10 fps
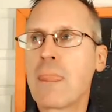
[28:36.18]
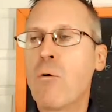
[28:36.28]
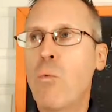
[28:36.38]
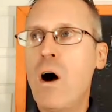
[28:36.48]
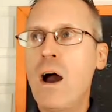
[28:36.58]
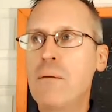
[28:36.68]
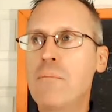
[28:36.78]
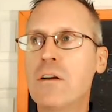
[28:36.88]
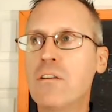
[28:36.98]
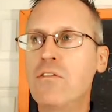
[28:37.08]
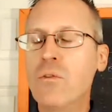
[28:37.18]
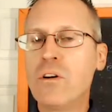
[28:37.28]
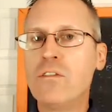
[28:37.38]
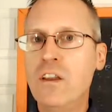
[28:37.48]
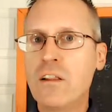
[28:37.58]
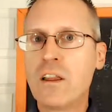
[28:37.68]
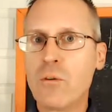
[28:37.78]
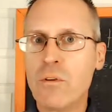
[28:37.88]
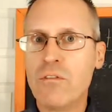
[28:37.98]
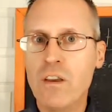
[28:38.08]
Why? Because you are dealing
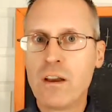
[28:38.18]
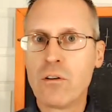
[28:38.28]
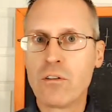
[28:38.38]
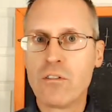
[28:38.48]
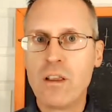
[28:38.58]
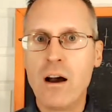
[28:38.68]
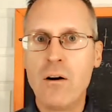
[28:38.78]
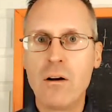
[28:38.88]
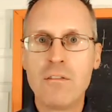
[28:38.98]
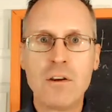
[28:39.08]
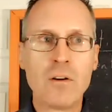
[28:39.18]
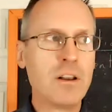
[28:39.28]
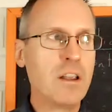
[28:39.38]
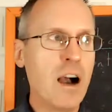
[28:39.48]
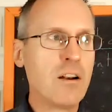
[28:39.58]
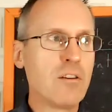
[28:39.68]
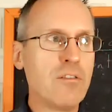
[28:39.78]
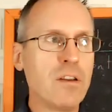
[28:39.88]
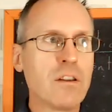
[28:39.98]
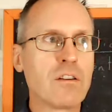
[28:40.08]
with vehicles. Now, if you're in the honors
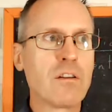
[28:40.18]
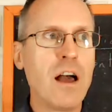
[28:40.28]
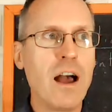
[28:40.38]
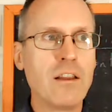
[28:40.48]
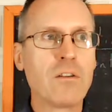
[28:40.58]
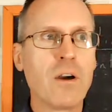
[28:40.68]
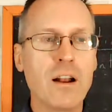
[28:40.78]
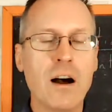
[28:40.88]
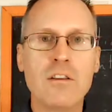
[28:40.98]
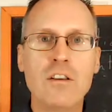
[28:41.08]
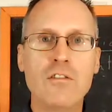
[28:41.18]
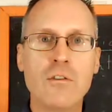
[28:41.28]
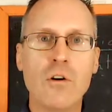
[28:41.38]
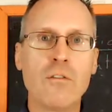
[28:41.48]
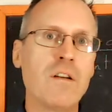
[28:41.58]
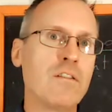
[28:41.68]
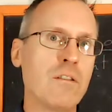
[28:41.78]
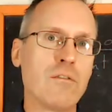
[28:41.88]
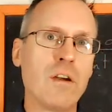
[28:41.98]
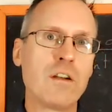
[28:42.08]
physics class, all right, I'll teach you coefficient
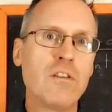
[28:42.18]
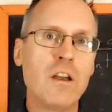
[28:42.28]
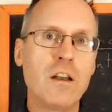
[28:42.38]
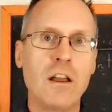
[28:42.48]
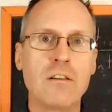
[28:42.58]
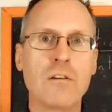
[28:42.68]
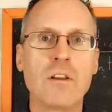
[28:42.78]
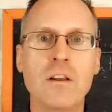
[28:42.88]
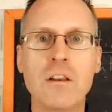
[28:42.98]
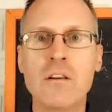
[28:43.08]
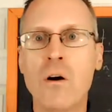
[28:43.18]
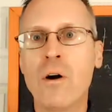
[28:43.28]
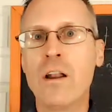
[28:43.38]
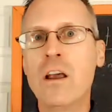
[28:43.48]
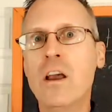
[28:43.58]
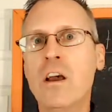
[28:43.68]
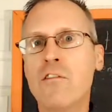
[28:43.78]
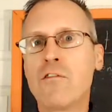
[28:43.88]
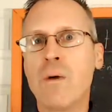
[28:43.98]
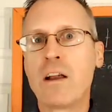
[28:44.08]
of friction, and you'll need to know it
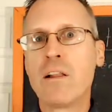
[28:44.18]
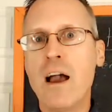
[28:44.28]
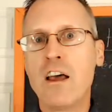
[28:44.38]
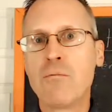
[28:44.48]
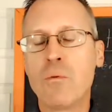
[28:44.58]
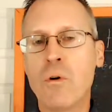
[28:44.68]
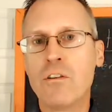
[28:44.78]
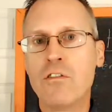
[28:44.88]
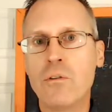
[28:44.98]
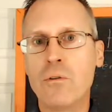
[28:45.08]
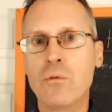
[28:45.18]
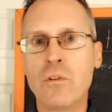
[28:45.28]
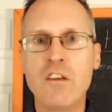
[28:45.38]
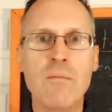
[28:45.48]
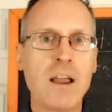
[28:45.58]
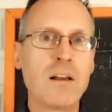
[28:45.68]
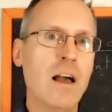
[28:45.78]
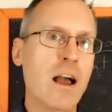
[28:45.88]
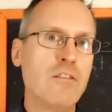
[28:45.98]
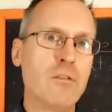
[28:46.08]
for my class, but once you leave my
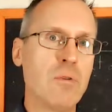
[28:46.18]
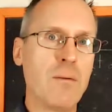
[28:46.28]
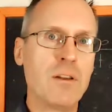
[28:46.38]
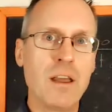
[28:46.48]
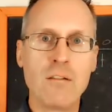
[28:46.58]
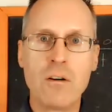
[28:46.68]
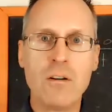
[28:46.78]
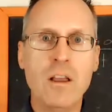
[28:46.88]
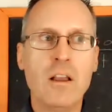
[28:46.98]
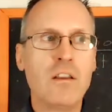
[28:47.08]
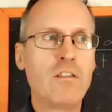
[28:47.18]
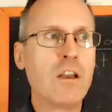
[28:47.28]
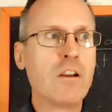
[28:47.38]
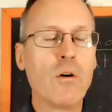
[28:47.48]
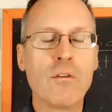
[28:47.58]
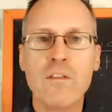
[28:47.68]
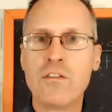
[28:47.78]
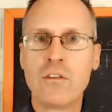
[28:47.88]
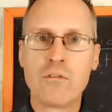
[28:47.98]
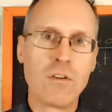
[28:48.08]
class, you'll probably never say
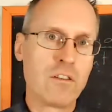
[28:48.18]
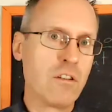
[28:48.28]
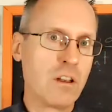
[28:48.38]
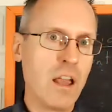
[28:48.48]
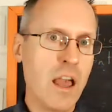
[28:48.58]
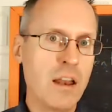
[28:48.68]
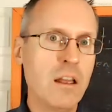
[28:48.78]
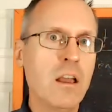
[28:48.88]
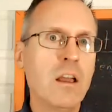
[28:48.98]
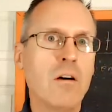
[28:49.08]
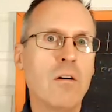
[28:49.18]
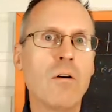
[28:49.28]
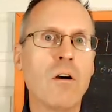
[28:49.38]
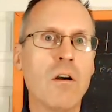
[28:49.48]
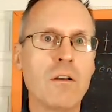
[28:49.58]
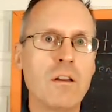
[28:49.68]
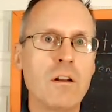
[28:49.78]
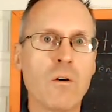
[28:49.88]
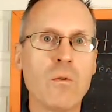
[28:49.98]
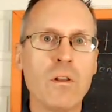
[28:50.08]
coefficient of friction again, or,
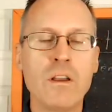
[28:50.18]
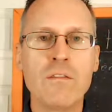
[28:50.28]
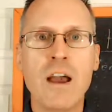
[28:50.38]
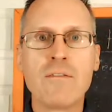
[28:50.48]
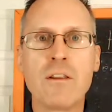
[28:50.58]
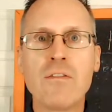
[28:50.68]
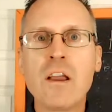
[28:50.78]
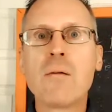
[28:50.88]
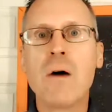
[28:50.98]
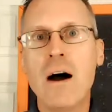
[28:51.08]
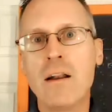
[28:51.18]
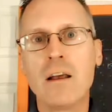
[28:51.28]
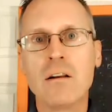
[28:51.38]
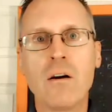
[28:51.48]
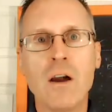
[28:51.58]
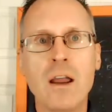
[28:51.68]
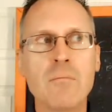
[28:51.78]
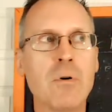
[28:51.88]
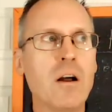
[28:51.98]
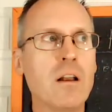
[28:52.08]
really even have to think about it, all right?
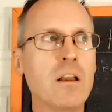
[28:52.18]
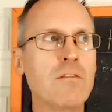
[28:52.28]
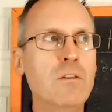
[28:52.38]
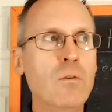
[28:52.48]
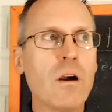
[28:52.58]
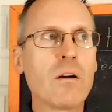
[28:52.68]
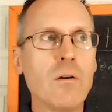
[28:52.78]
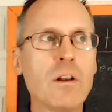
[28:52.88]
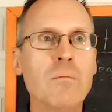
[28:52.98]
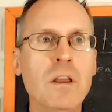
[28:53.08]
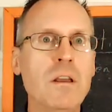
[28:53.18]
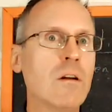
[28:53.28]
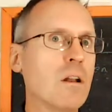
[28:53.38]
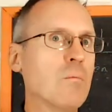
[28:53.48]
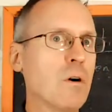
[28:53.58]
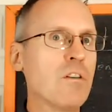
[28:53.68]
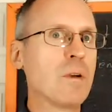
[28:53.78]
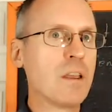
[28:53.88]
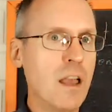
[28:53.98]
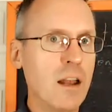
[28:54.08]
But if you are going to be an automotive
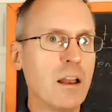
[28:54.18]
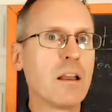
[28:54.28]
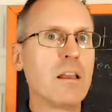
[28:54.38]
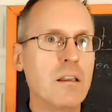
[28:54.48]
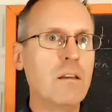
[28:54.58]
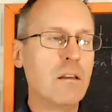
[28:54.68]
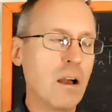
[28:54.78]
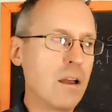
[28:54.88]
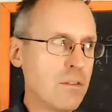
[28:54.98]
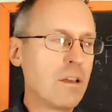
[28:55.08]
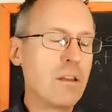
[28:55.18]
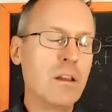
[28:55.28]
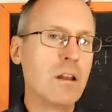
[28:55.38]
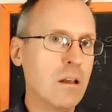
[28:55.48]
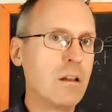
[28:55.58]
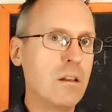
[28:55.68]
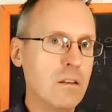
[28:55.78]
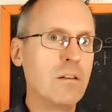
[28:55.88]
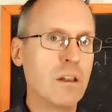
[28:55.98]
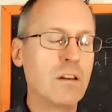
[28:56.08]
mechanic, I think you need
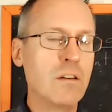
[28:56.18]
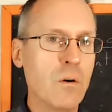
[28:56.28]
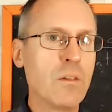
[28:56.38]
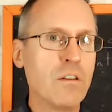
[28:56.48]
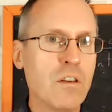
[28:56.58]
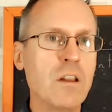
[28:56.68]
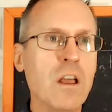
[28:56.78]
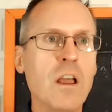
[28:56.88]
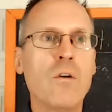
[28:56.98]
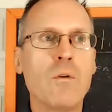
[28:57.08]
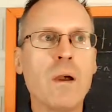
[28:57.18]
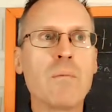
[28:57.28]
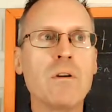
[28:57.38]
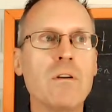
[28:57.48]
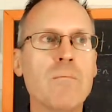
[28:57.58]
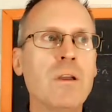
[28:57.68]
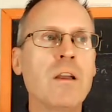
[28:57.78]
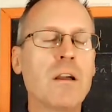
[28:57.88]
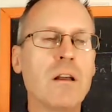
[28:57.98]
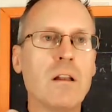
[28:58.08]
to know this, and remember, you're
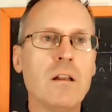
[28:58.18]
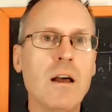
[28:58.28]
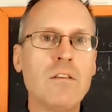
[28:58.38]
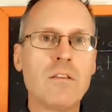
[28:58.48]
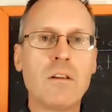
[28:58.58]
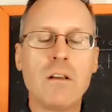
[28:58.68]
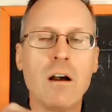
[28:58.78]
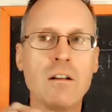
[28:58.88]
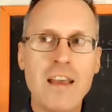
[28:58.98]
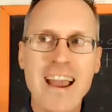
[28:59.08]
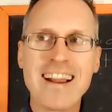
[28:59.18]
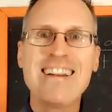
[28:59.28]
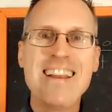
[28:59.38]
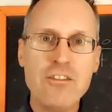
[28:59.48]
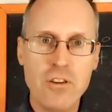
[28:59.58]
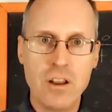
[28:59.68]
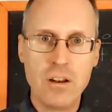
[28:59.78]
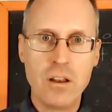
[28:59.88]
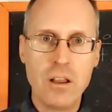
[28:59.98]
being not just a technician,